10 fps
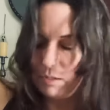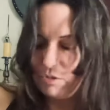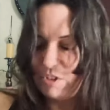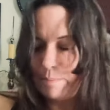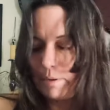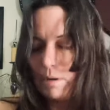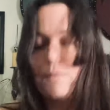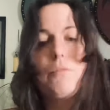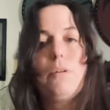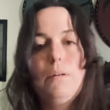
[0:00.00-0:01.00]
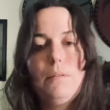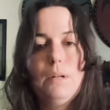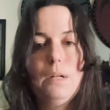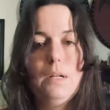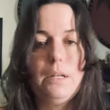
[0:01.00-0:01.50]
Zipper,
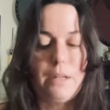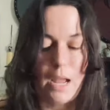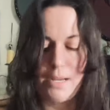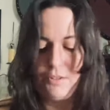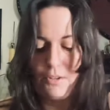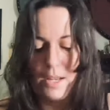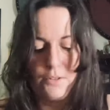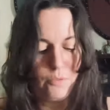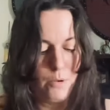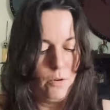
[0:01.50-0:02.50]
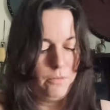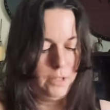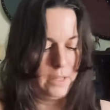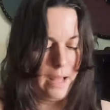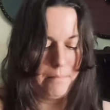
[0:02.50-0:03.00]
nice and smooth.
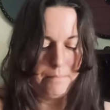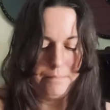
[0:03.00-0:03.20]
Look at that.